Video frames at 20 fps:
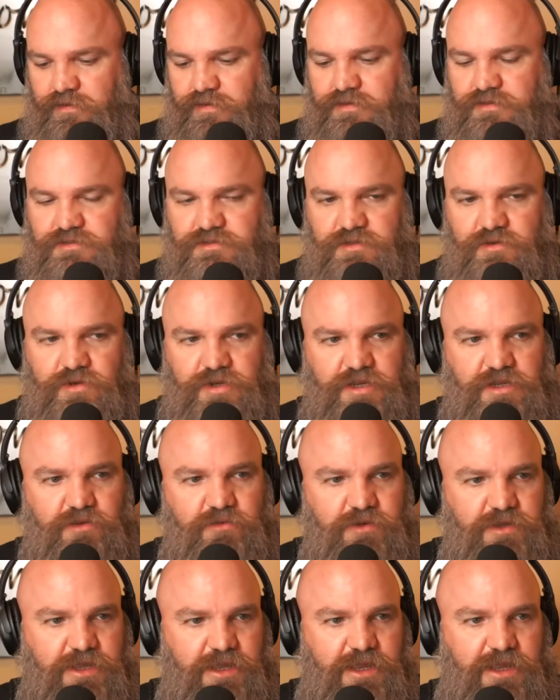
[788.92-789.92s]
So
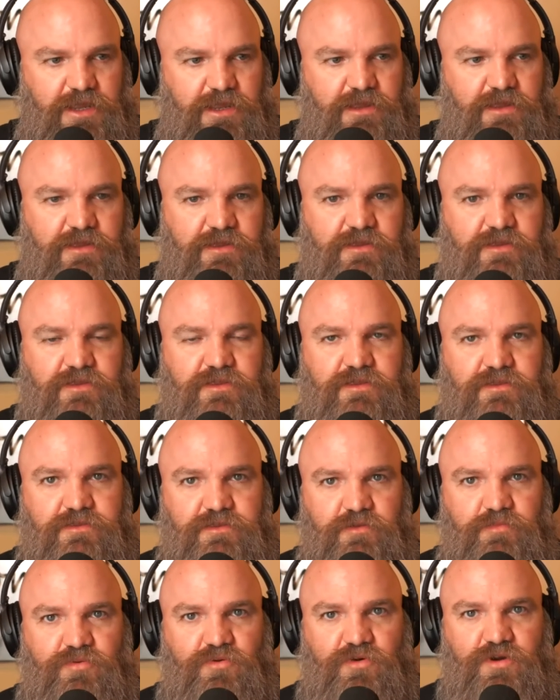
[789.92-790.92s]
anyway,
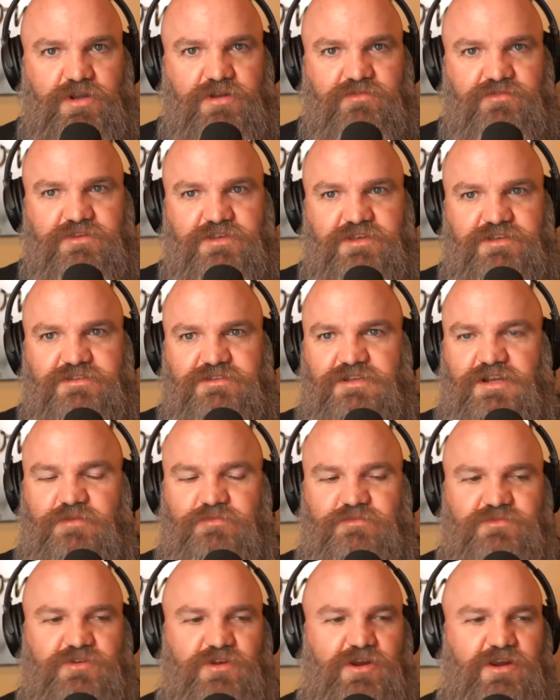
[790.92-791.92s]
the point of this, and I'm
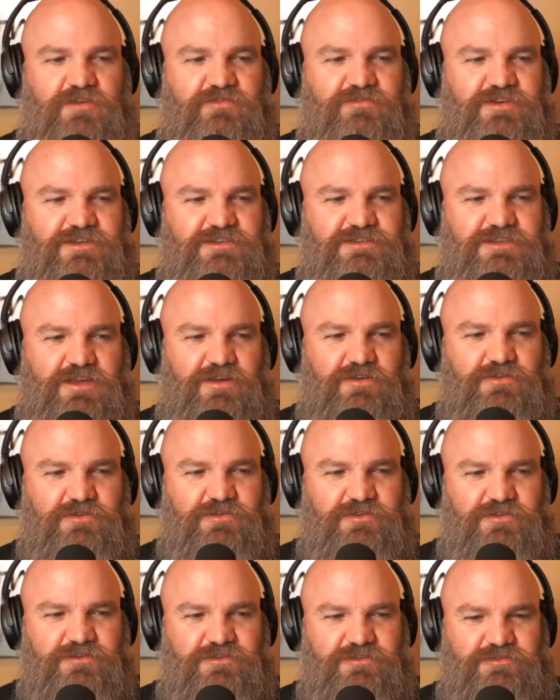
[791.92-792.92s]
sorry if I sound a
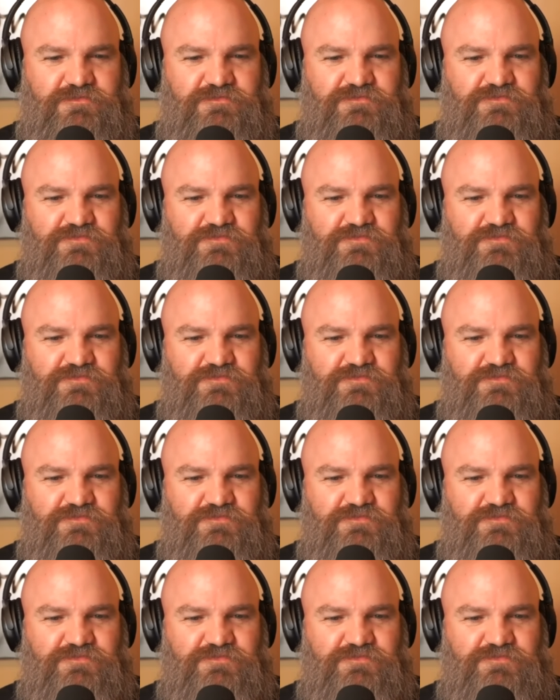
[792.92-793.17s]
little